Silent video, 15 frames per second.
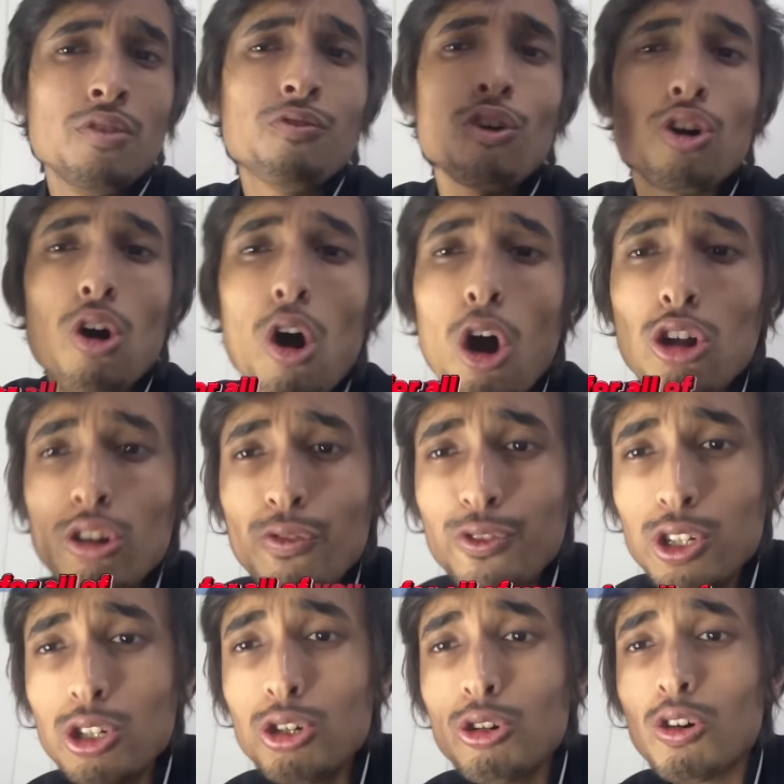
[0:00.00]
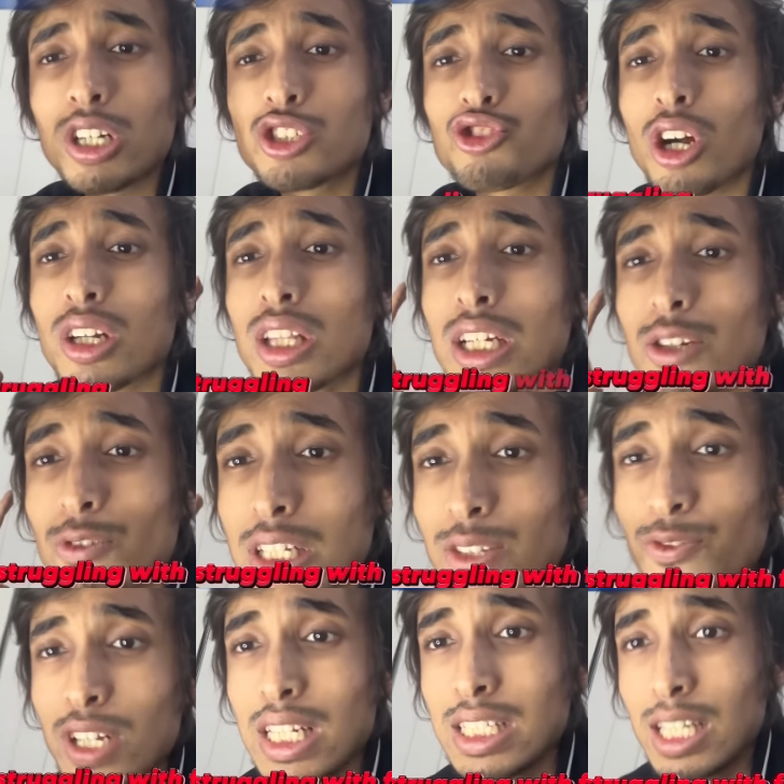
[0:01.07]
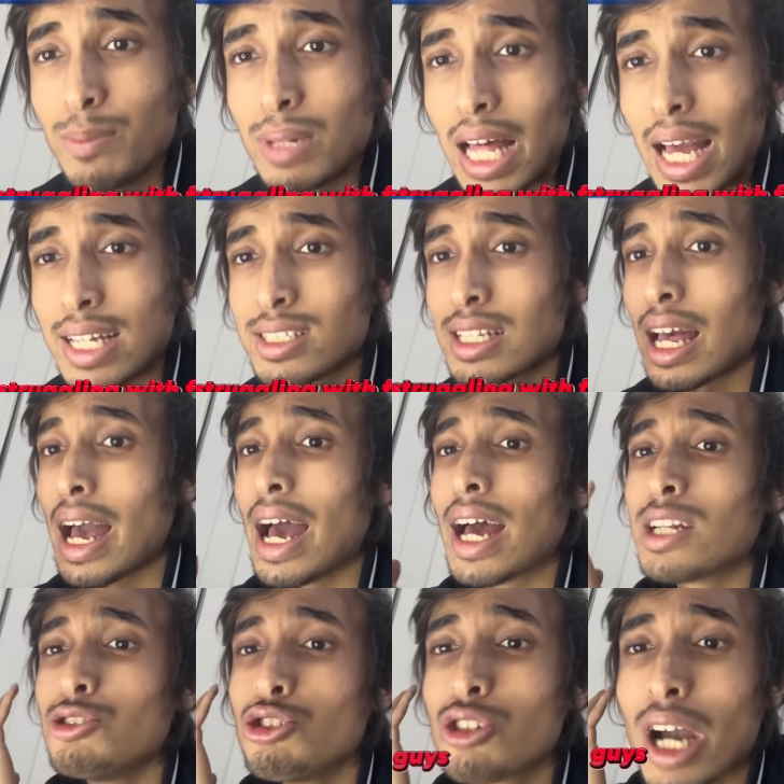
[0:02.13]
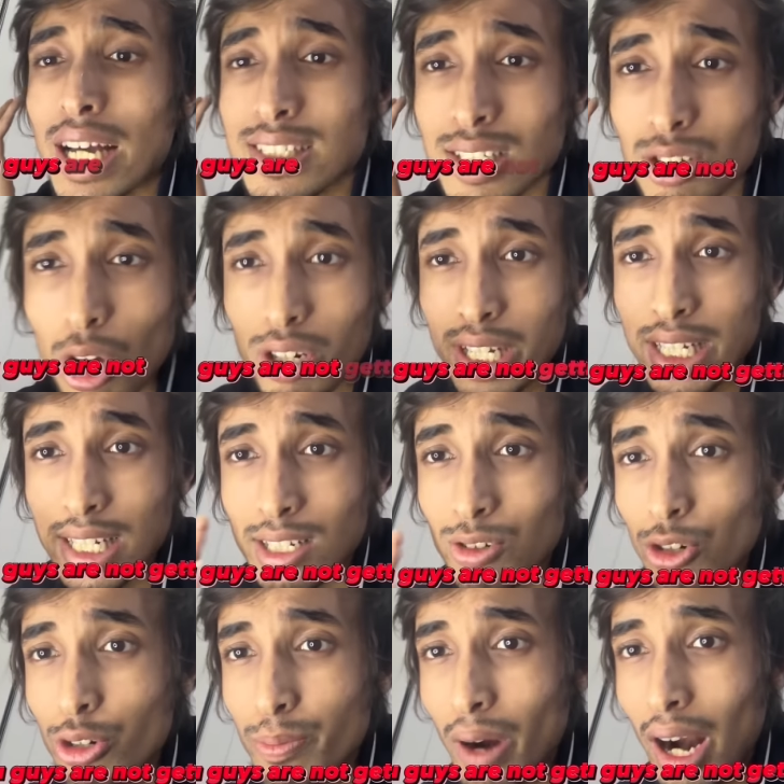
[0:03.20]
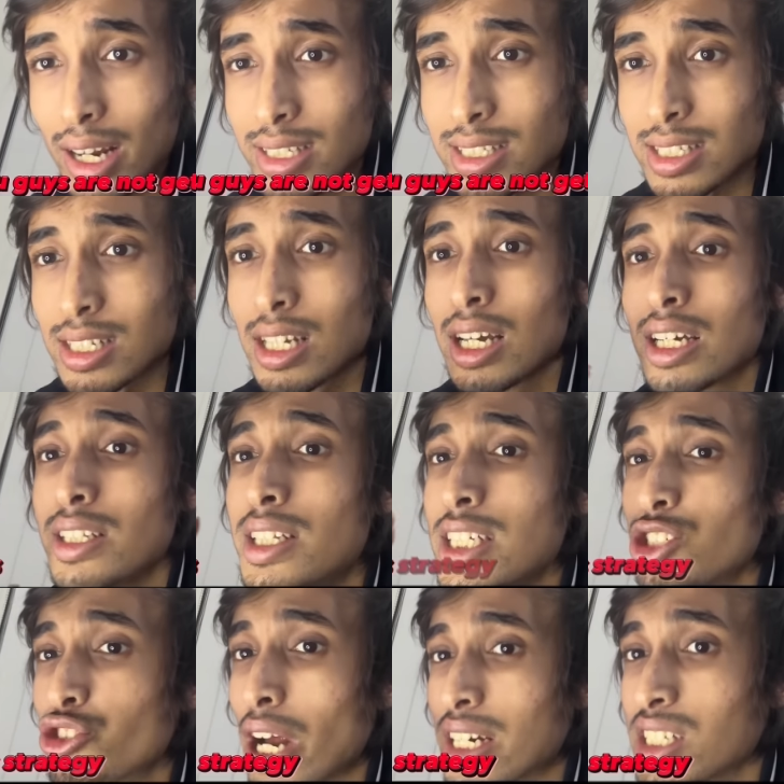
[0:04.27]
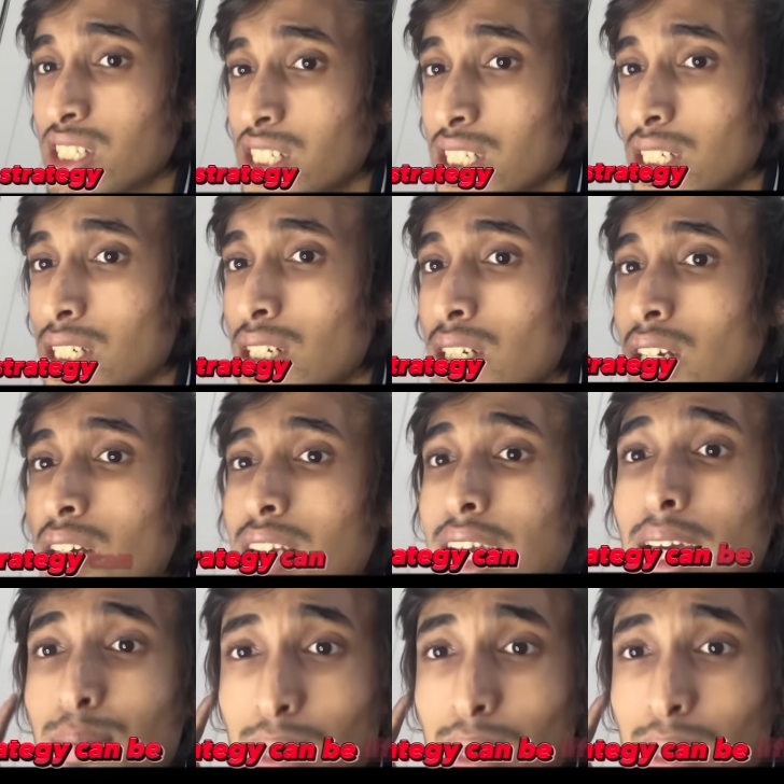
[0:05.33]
For all of you who are struggling with fill in the blanks and you guys are not getting good marks, this strategy can be